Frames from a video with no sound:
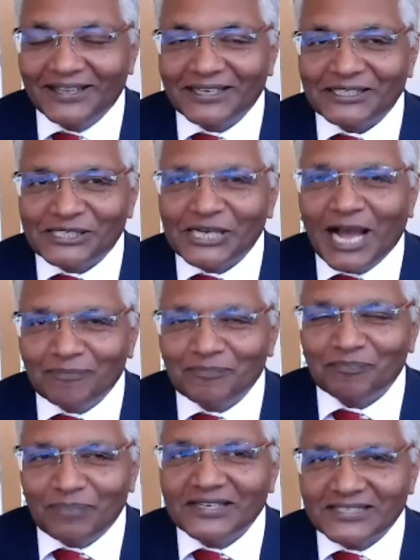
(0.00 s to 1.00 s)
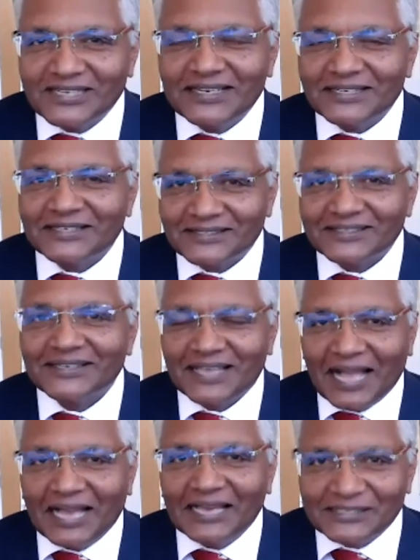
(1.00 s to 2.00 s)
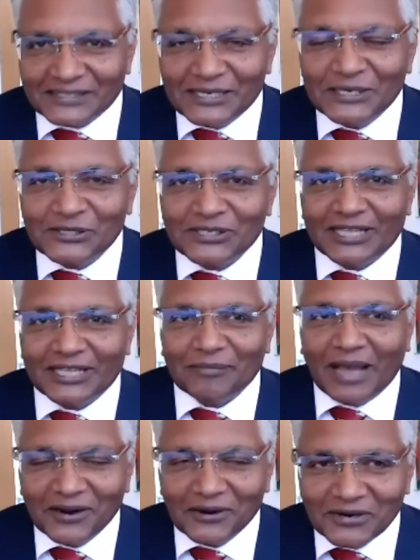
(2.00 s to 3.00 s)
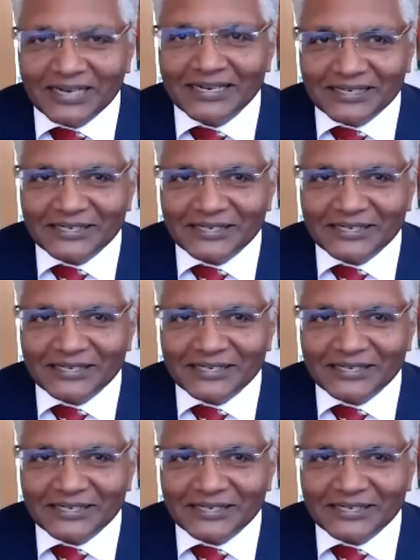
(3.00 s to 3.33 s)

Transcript: They're sharp presenters. I salute them. I really